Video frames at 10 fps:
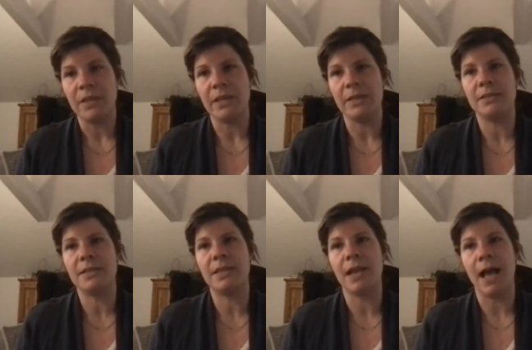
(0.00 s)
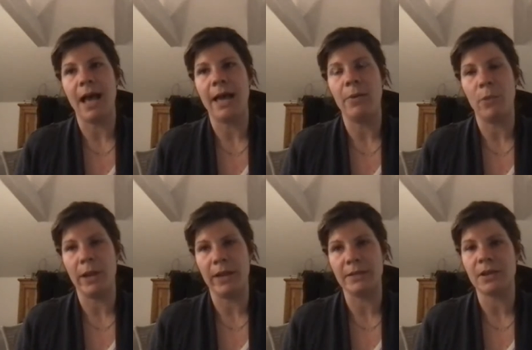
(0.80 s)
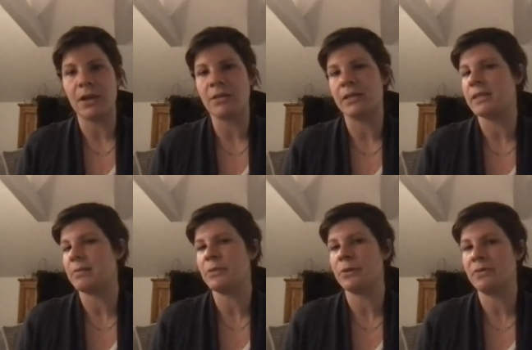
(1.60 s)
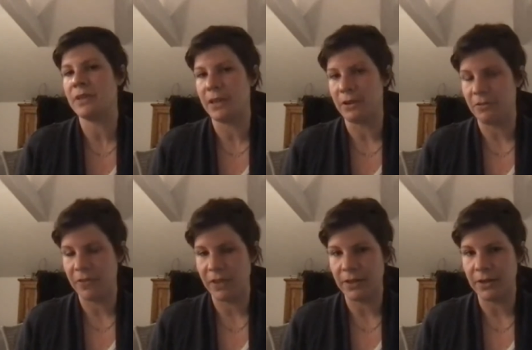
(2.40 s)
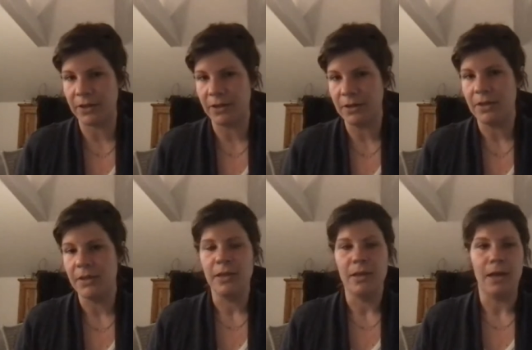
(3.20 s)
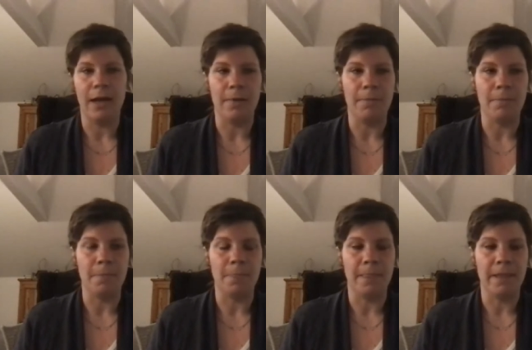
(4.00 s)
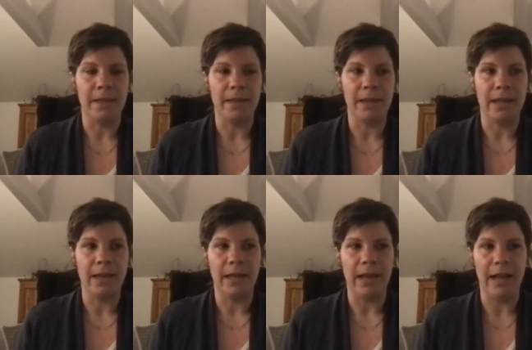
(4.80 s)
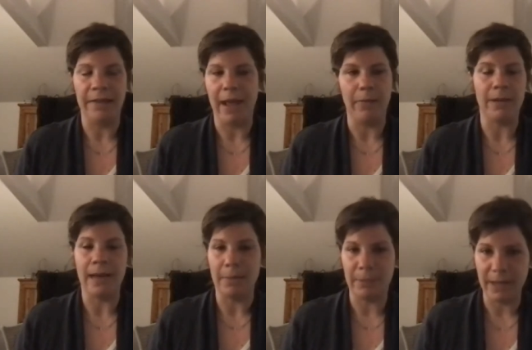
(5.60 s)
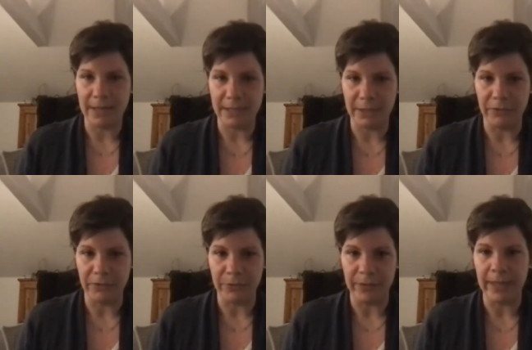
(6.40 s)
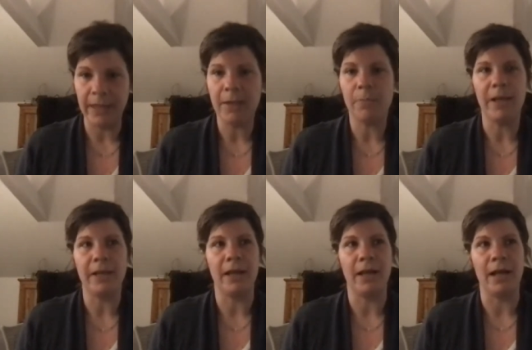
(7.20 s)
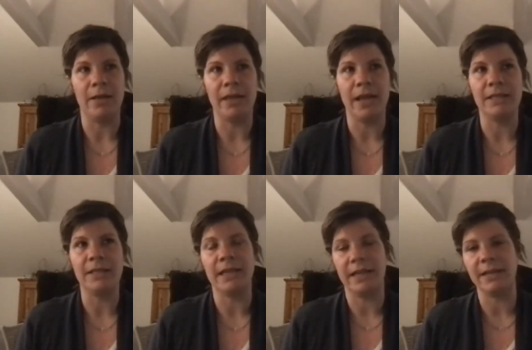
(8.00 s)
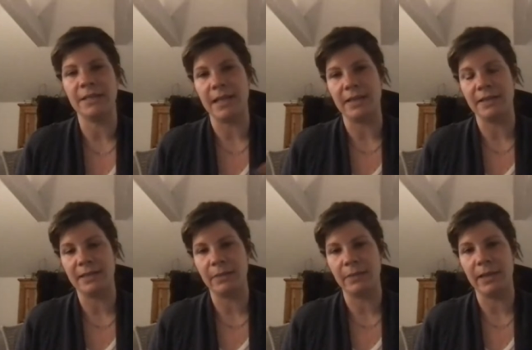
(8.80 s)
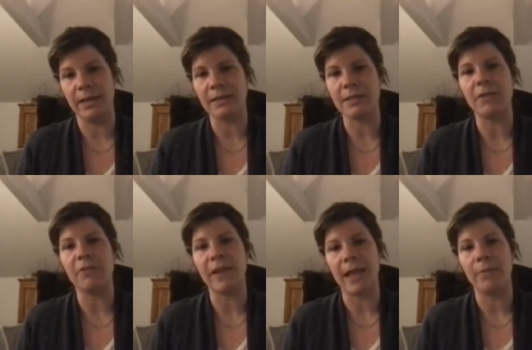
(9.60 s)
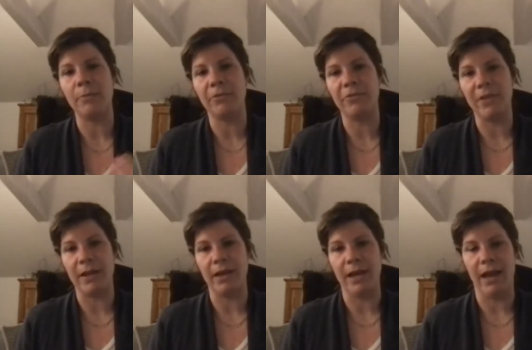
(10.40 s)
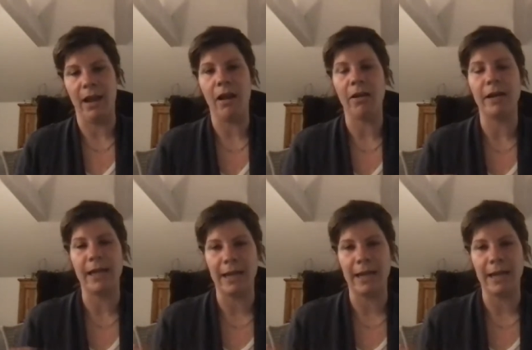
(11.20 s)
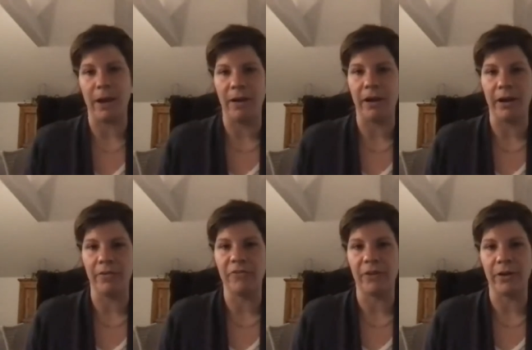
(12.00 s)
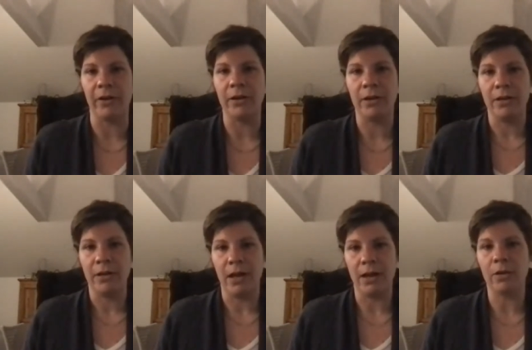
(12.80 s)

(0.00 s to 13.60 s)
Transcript: is the high winds causing some sort of gear failure. Um, and that would not be ideal for me. But uh, the idea is that the seaweed itself can prevent a hurricane barrier for uh,